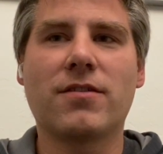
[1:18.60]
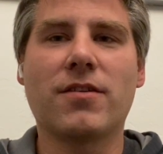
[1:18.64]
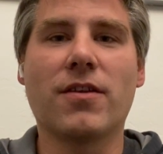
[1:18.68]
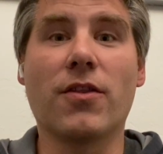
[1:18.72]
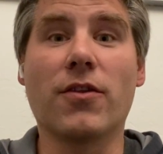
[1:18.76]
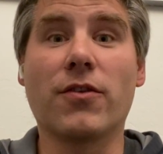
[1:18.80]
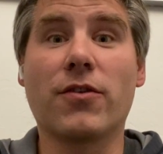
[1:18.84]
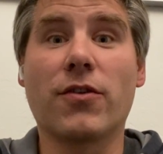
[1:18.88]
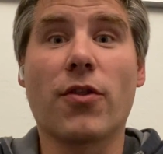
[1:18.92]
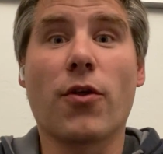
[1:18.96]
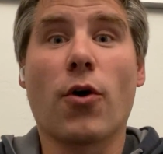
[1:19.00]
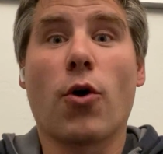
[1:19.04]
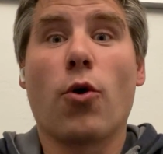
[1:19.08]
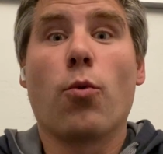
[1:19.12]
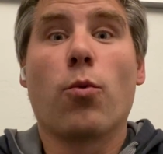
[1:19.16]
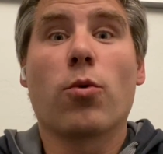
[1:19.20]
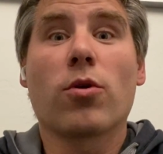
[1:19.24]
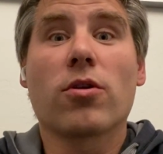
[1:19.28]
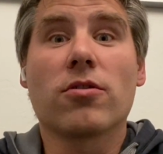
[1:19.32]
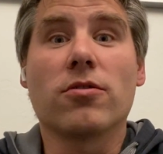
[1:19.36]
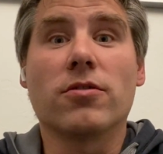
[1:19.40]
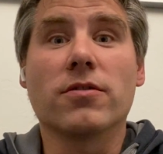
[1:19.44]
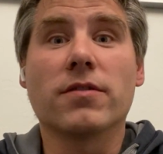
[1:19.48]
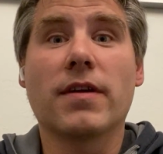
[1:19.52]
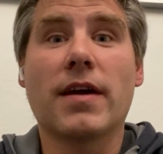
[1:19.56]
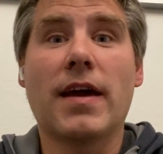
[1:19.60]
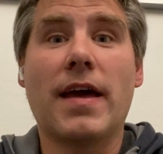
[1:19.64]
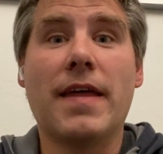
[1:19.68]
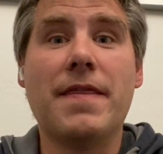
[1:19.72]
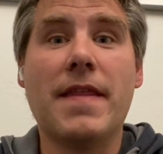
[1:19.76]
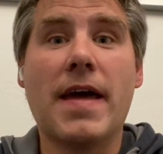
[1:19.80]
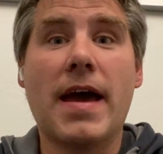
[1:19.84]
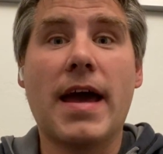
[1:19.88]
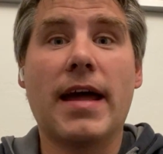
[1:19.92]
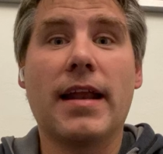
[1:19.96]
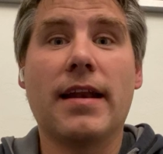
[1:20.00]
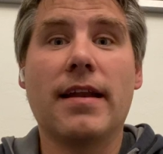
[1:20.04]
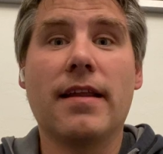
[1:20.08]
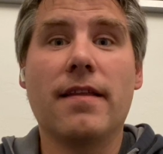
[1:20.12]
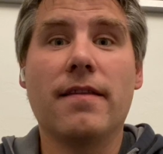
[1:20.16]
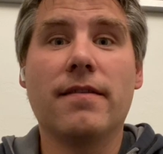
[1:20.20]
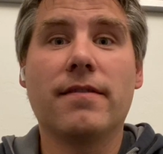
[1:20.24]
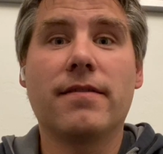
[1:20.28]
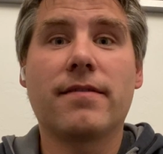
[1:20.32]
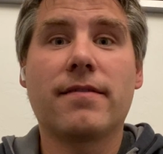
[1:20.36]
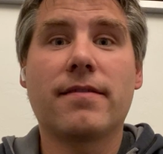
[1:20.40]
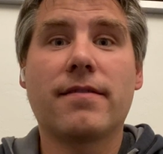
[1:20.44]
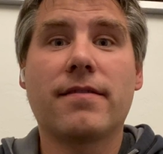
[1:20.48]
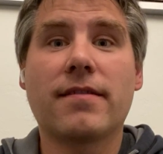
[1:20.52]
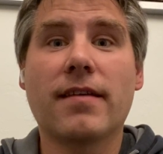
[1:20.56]
the whole world, and that
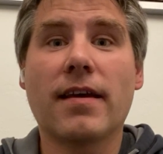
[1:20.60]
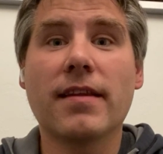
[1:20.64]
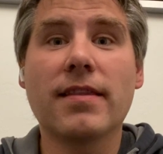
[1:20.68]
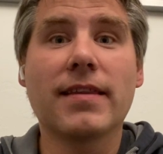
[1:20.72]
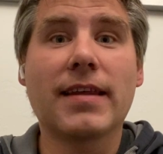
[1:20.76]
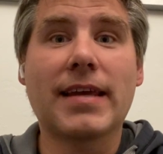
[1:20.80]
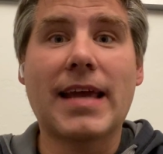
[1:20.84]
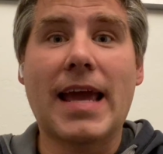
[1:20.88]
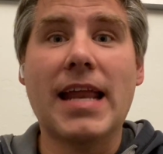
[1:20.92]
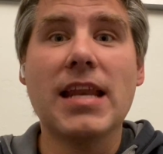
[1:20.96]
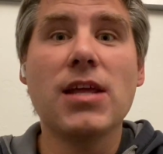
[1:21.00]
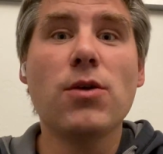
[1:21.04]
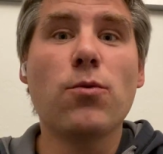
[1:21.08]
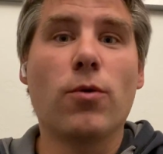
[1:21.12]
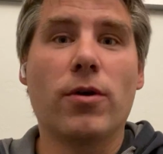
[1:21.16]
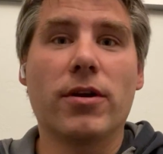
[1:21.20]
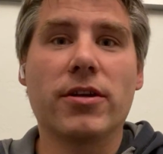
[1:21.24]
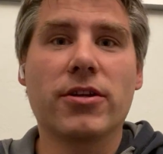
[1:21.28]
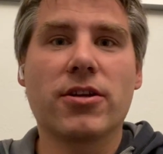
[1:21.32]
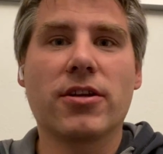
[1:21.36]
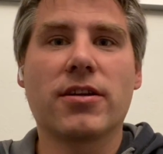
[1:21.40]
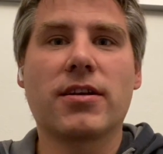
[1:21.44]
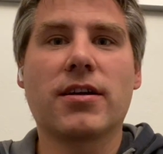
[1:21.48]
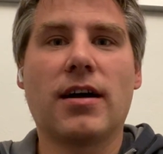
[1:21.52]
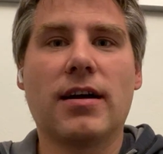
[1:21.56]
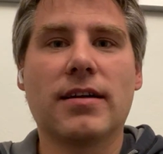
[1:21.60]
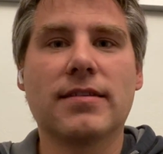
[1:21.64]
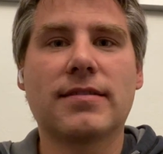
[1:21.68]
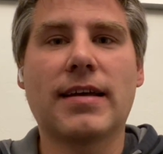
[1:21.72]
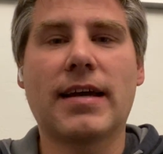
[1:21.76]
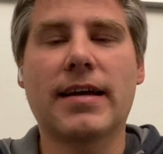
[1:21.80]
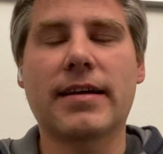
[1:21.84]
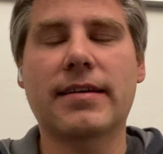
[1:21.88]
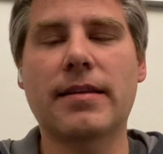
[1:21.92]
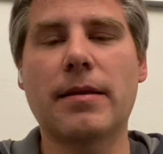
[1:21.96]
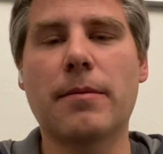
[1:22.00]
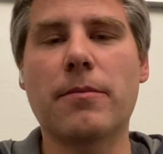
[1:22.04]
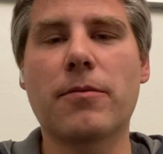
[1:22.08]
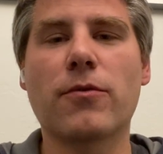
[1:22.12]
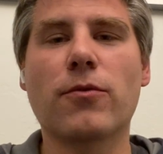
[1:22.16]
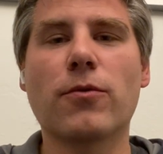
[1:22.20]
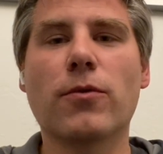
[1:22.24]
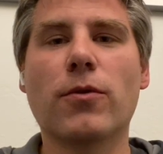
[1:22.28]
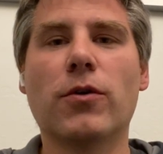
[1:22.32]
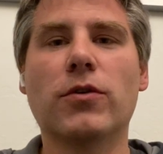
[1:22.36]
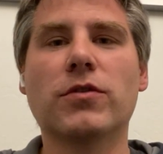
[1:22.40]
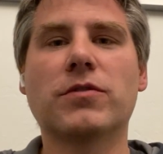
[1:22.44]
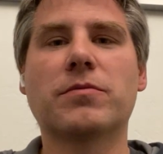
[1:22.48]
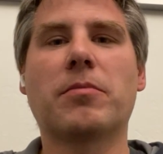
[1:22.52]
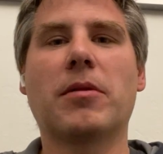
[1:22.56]
suddenly anyone could contact them through
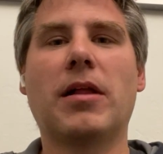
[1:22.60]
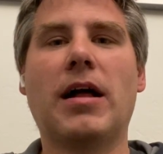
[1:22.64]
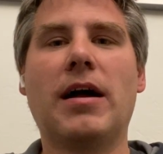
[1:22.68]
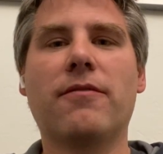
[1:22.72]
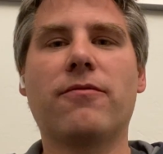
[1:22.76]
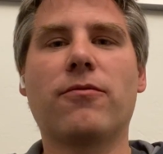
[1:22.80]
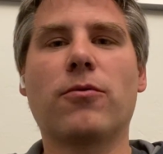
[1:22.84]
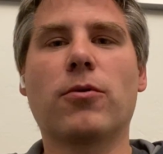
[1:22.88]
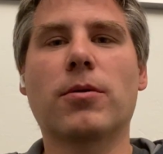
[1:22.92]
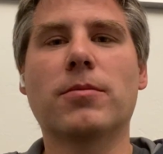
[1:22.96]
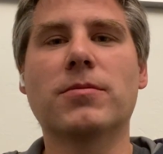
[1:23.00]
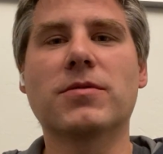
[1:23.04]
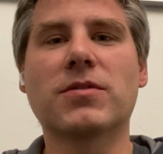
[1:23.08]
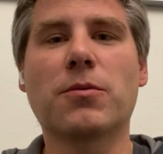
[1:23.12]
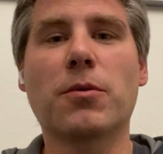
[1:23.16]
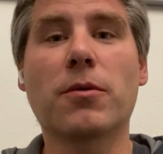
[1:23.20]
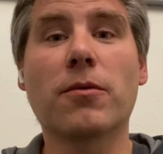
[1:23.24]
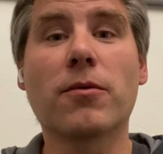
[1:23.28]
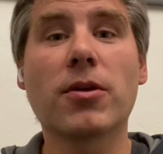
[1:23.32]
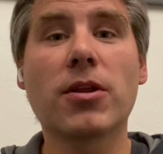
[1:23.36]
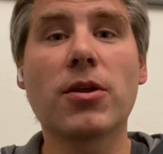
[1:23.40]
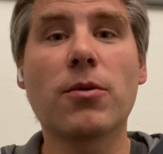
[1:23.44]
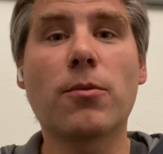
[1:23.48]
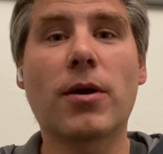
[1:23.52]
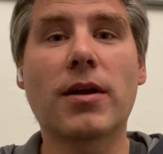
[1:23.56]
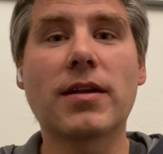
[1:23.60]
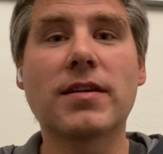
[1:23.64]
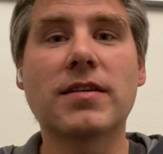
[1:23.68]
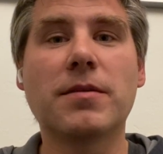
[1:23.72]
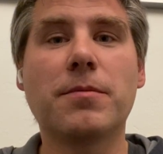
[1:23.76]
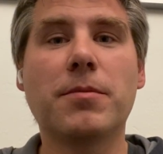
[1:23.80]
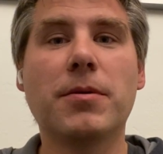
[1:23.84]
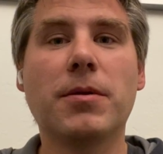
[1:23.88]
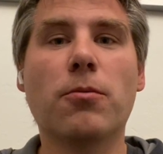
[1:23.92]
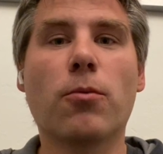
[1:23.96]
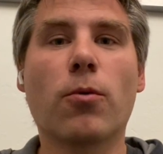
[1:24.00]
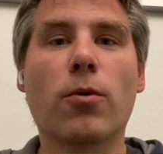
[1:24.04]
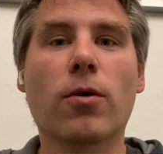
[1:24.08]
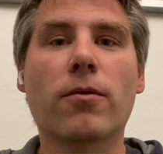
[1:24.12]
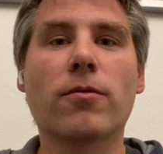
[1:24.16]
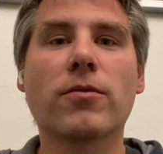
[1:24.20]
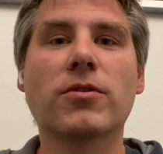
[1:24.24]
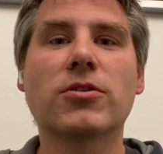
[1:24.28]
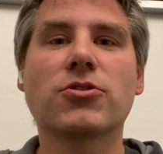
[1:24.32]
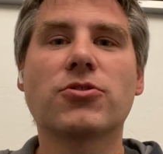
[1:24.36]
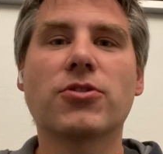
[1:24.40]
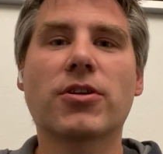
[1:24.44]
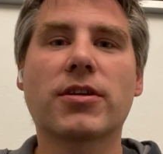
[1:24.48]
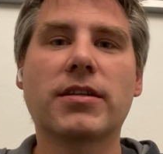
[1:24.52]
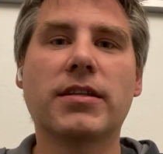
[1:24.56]
those platforms. And we really wanted to be more
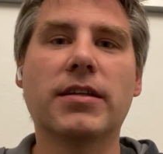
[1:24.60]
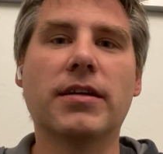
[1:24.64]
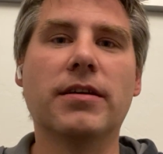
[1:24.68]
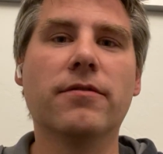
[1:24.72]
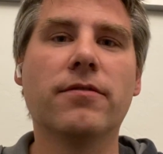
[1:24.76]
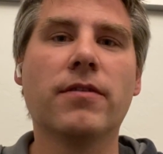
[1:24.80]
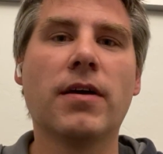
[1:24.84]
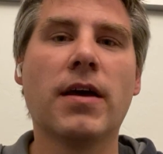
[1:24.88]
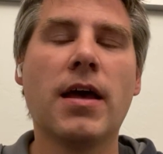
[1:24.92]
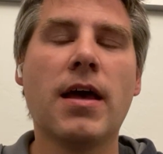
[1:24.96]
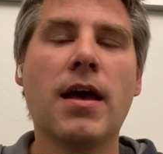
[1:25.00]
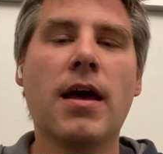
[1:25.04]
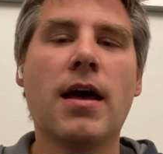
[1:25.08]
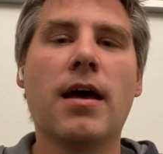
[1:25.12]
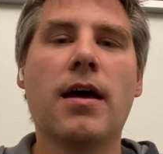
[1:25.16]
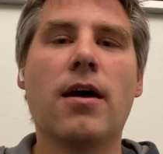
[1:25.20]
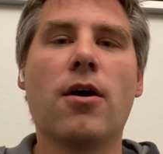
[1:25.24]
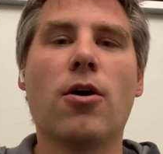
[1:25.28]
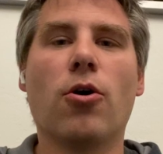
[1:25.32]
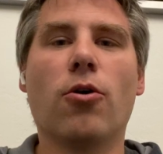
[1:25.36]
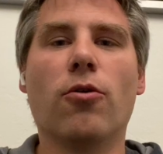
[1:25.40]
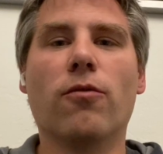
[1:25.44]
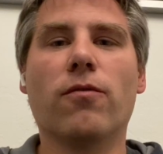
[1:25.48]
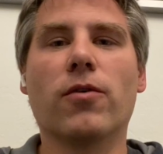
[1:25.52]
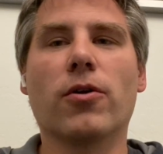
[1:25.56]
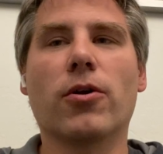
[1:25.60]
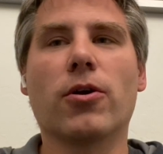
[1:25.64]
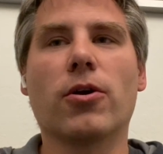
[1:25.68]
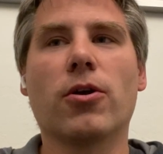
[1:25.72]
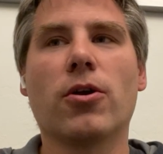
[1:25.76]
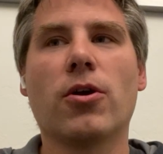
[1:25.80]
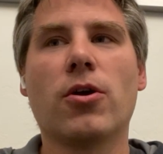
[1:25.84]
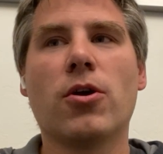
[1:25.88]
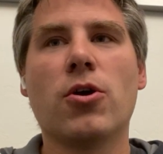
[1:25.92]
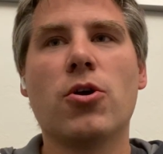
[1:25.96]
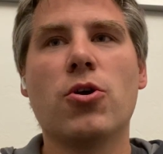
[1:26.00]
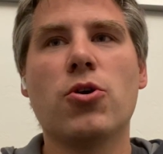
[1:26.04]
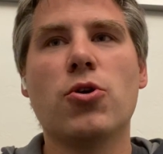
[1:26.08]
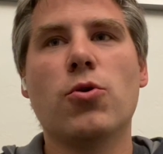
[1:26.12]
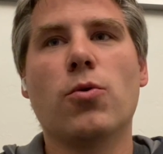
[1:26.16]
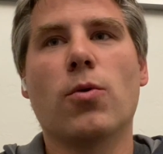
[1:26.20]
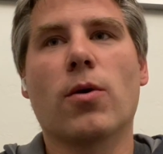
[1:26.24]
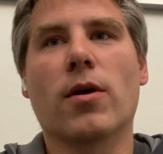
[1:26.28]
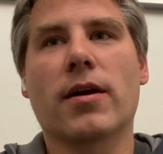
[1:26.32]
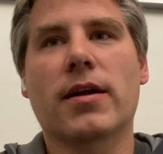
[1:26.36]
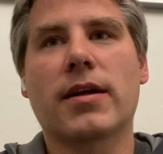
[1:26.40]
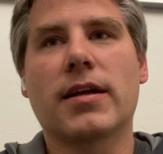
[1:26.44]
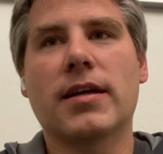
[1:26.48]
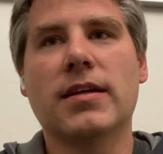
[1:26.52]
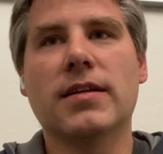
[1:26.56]
restrictive over who
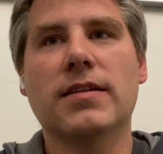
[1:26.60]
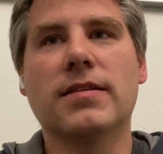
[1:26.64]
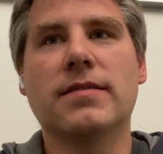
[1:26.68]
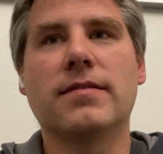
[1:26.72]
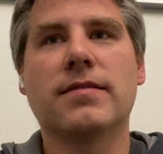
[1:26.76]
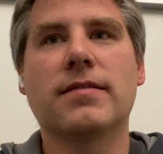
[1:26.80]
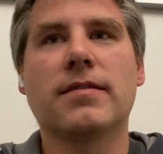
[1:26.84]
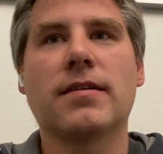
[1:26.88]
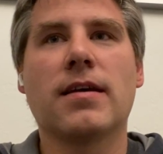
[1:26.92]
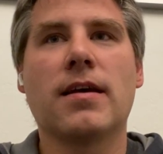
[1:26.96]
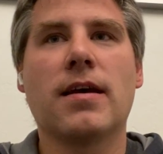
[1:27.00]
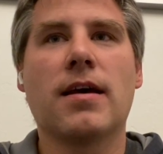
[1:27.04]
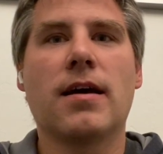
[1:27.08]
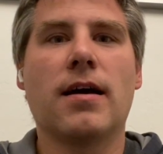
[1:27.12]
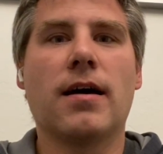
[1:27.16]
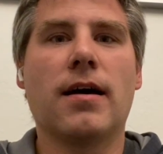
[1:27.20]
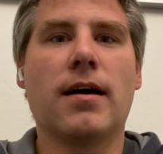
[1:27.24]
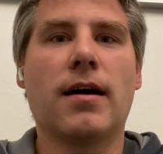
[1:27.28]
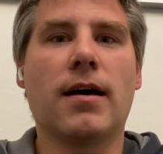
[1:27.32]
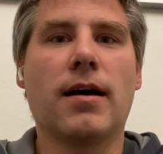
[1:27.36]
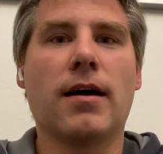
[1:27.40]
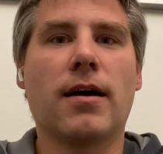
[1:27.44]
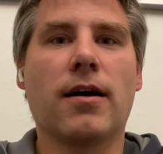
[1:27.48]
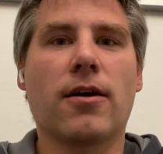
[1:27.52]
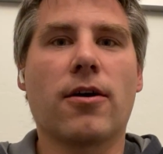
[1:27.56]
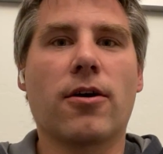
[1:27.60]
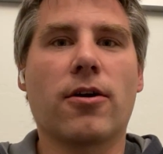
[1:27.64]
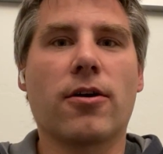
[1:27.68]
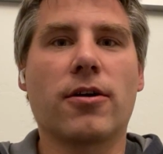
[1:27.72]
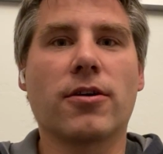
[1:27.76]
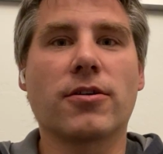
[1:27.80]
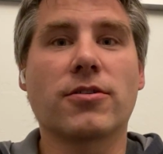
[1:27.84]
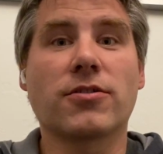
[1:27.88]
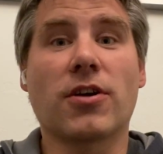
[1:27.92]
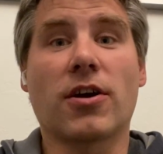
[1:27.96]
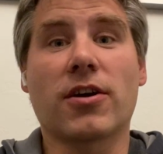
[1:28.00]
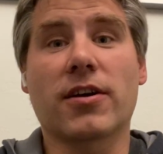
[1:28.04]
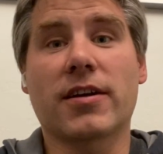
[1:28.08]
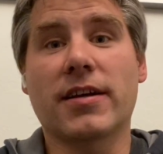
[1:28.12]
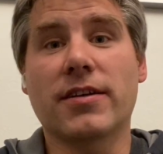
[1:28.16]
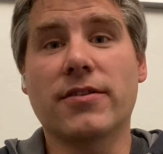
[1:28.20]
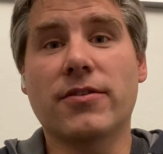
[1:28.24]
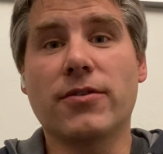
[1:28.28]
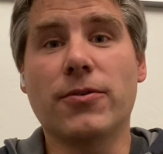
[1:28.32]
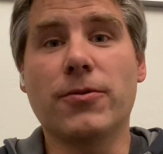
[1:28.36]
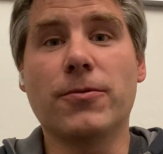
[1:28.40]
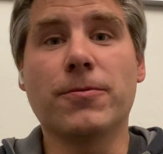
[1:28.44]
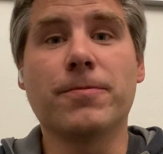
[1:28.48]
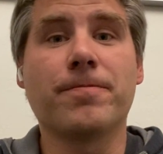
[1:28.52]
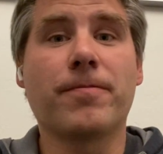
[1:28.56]
our kids are talking
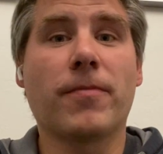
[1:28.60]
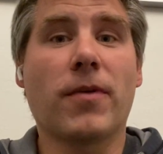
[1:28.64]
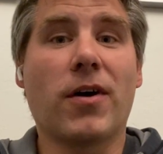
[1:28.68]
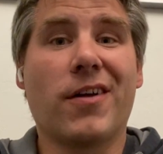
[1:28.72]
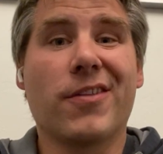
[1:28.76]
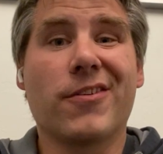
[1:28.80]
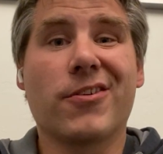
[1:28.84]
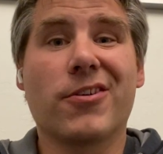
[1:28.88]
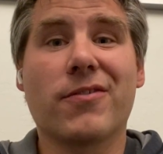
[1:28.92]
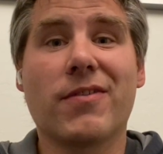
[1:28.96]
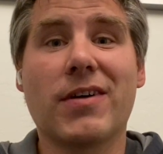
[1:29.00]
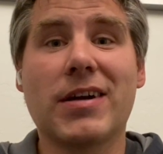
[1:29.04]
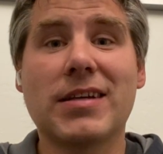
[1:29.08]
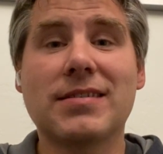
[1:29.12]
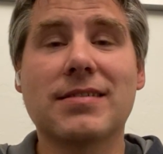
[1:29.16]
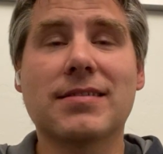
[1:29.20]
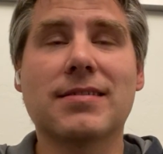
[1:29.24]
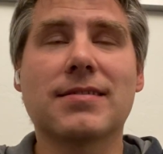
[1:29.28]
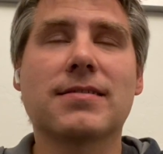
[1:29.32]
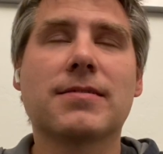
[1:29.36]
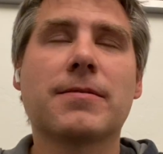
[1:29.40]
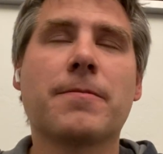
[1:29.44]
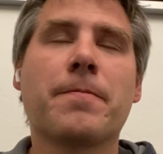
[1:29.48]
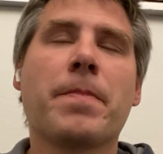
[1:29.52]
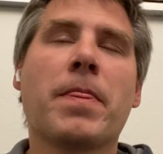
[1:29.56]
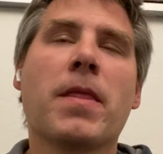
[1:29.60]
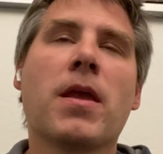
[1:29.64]
to on their devices.